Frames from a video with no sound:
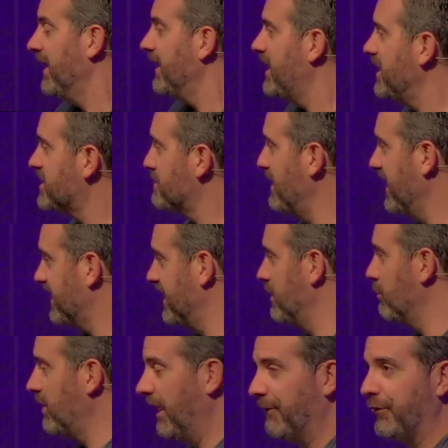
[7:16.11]
He's
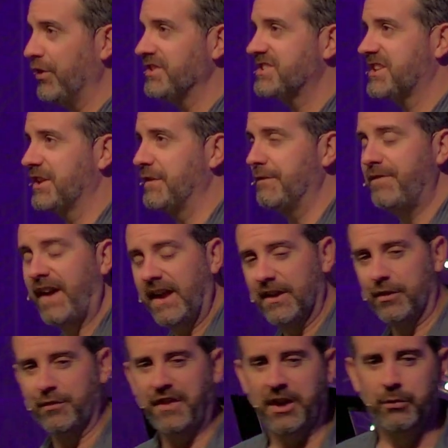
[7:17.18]
making reference to the
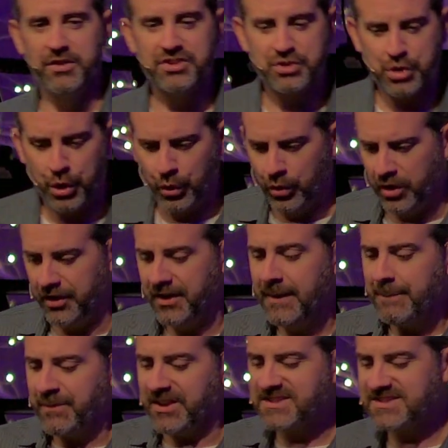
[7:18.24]
veil that was torn,
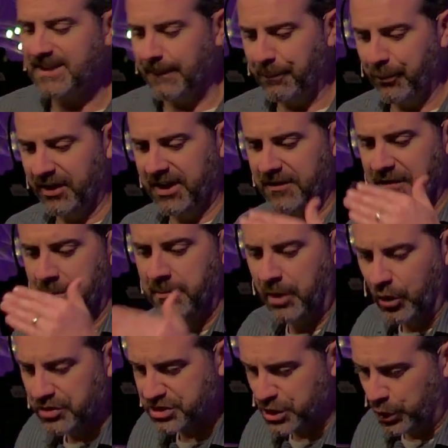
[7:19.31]
that separated the
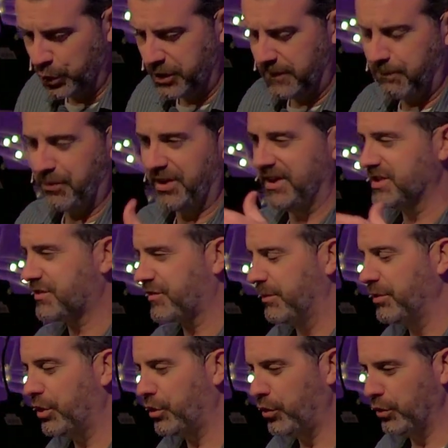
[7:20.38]
most holy place from
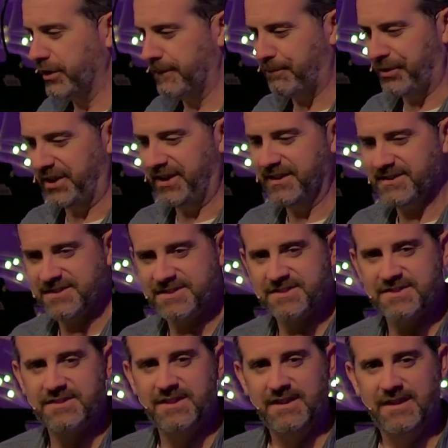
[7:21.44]
the holy
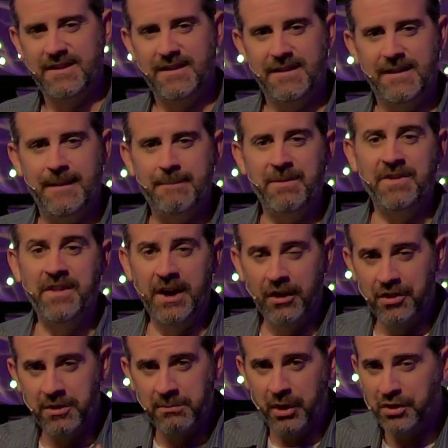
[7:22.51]
place. And there
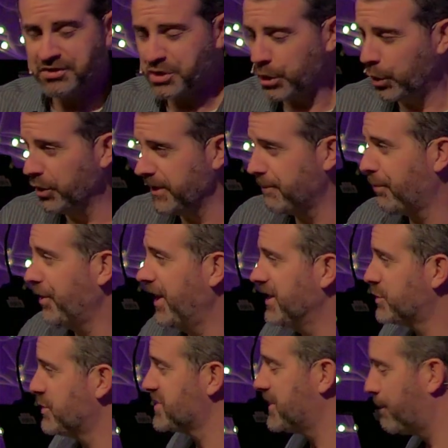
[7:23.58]
in the most holy
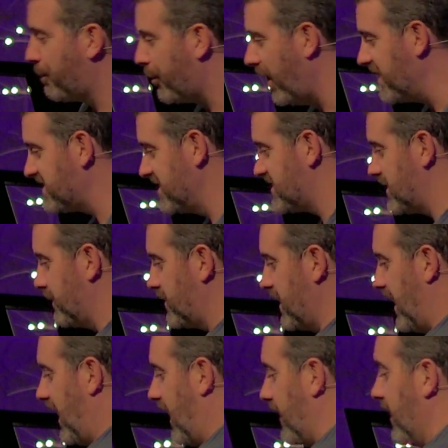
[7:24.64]
place was the presence of
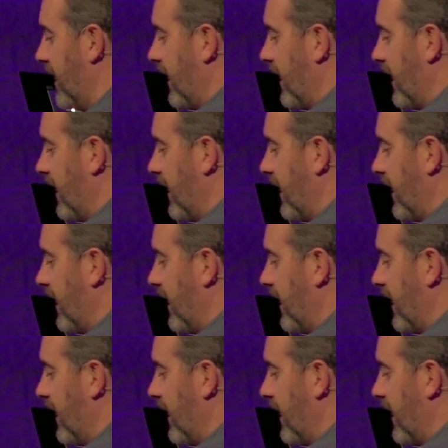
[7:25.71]
God.